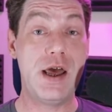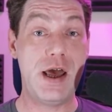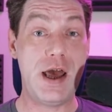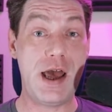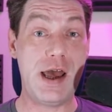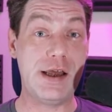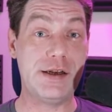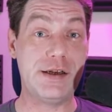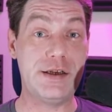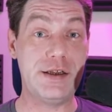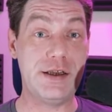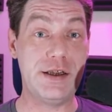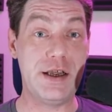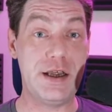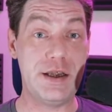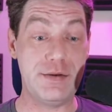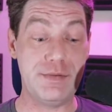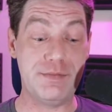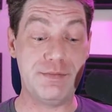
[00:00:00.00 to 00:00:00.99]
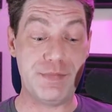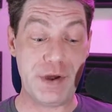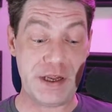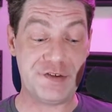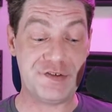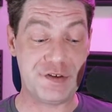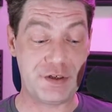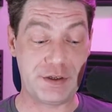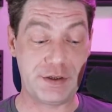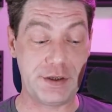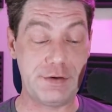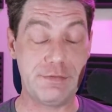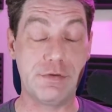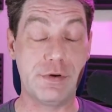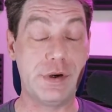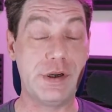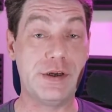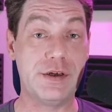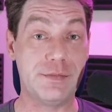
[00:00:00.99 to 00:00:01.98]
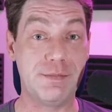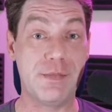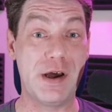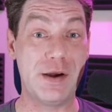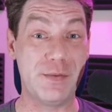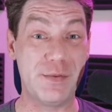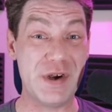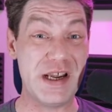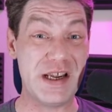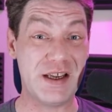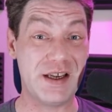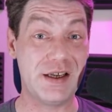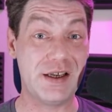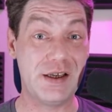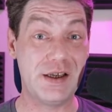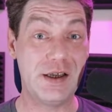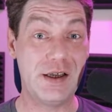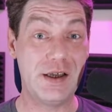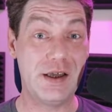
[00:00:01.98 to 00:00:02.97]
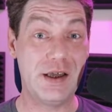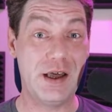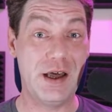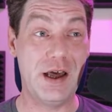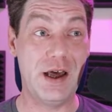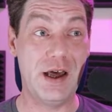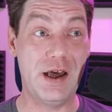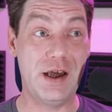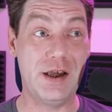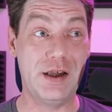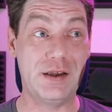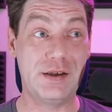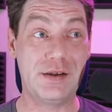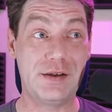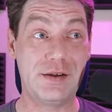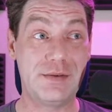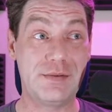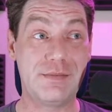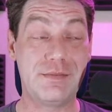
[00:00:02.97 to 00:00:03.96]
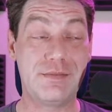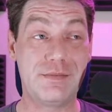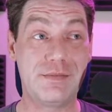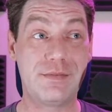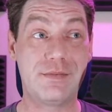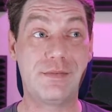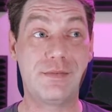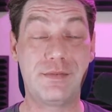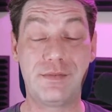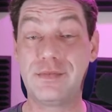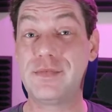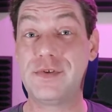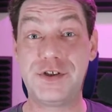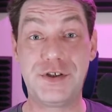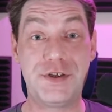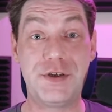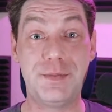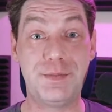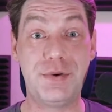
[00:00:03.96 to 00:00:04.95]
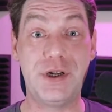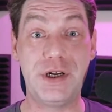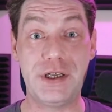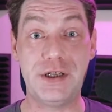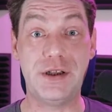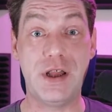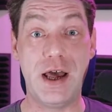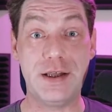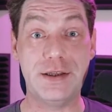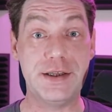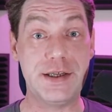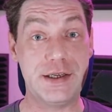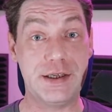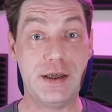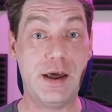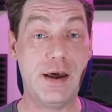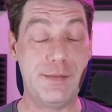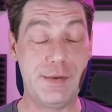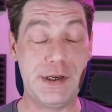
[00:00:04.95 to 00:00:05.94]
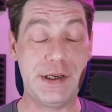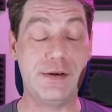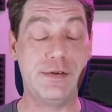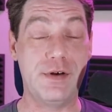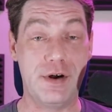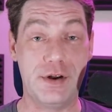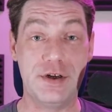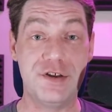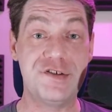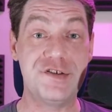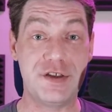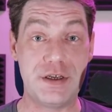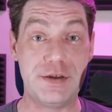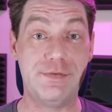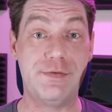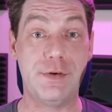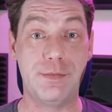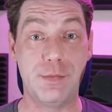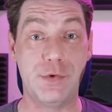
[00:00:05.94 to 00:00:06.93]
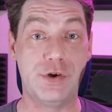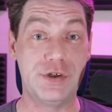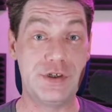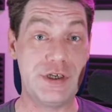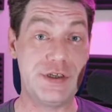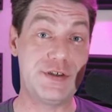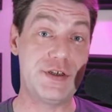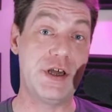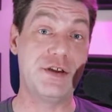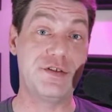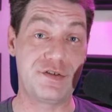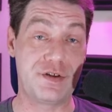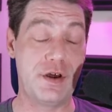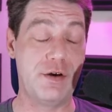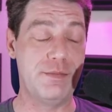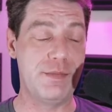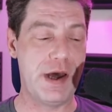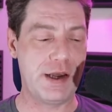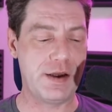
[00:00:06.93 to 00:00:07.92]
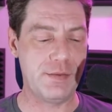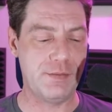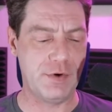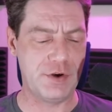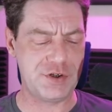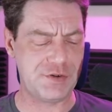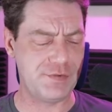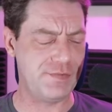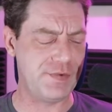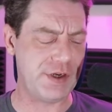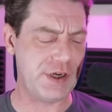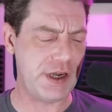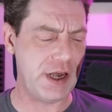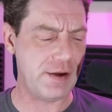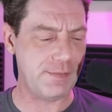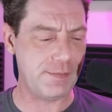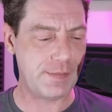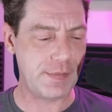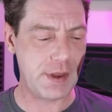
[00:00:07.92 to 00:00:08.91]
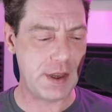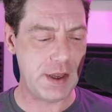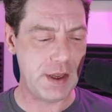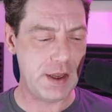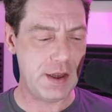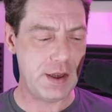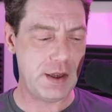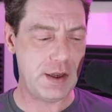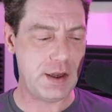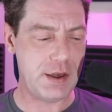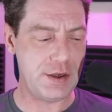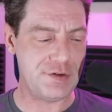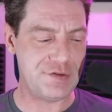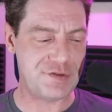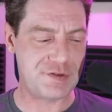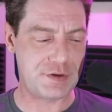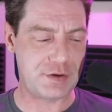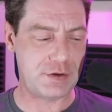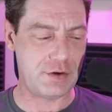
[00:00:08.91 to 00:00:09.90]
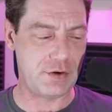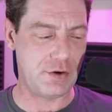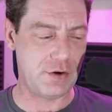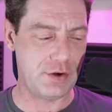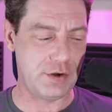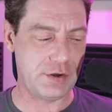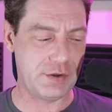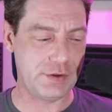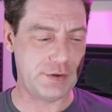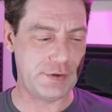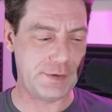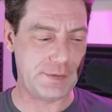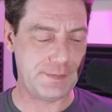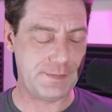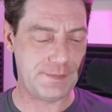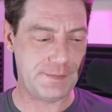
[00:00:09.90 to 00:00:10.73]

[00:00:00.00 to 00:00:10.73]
and it basically ruined my week. To put it lightly, I mean, honestly, for more details, go back and watch the video. It's called